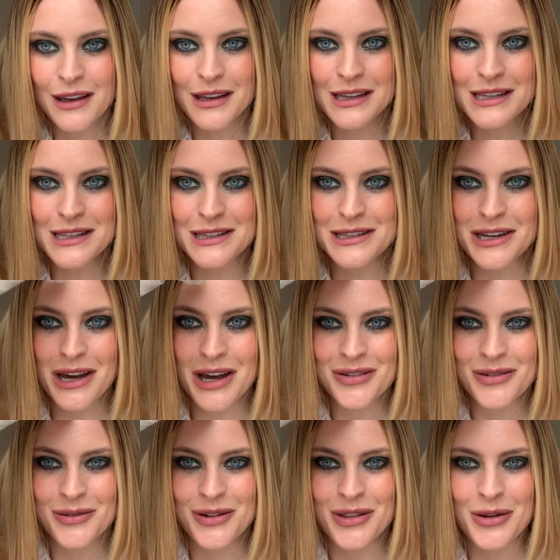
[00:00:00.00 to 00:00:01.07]
Start
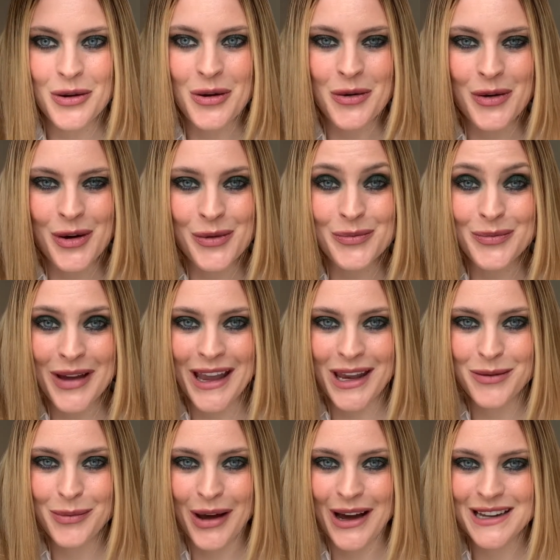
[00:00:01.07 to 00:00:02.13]
with your
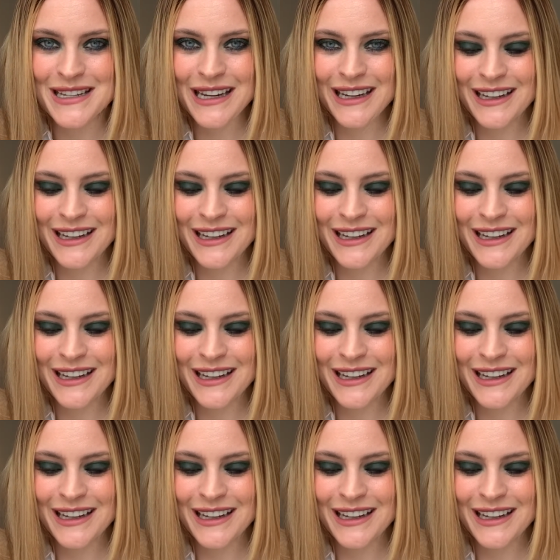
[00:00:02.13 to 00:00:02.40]
main parting.